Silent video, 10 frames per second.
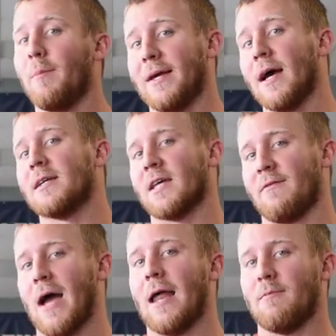because
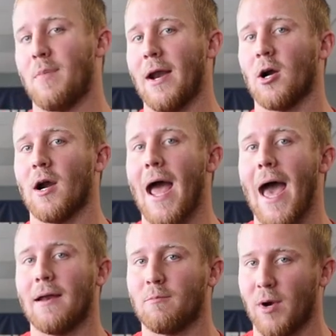I've gotten better
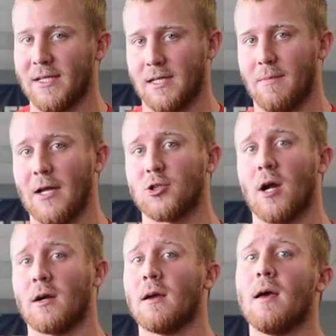at bracing my
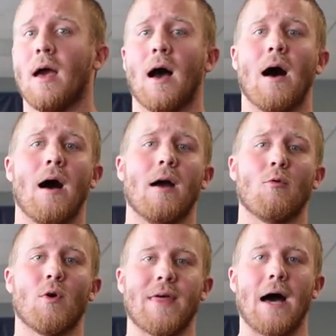trunk
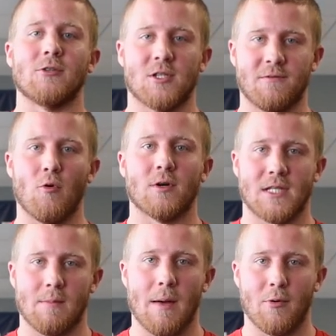uh, without just
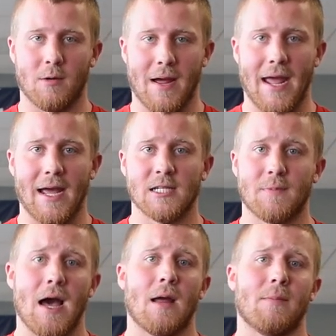forcing it by putting my hands
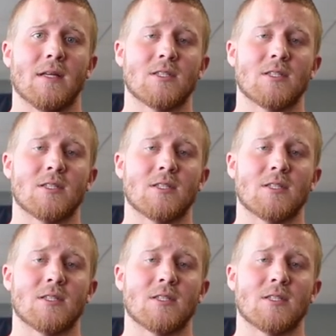behind me.